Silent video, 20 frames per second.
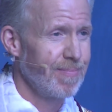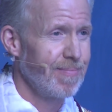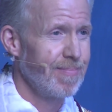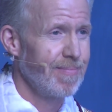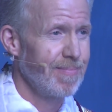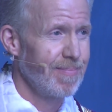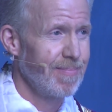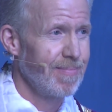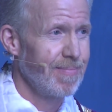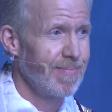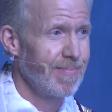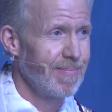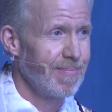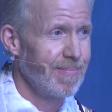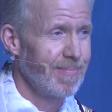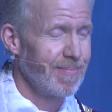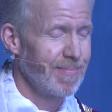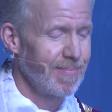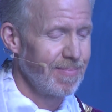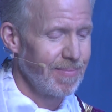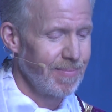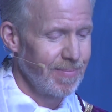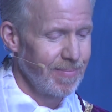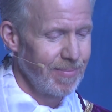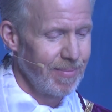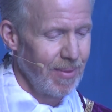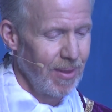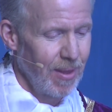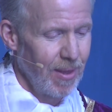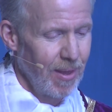
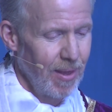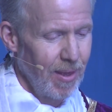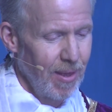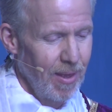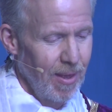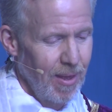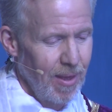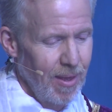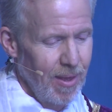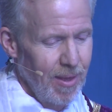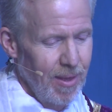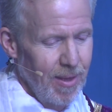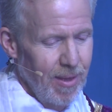[no speech]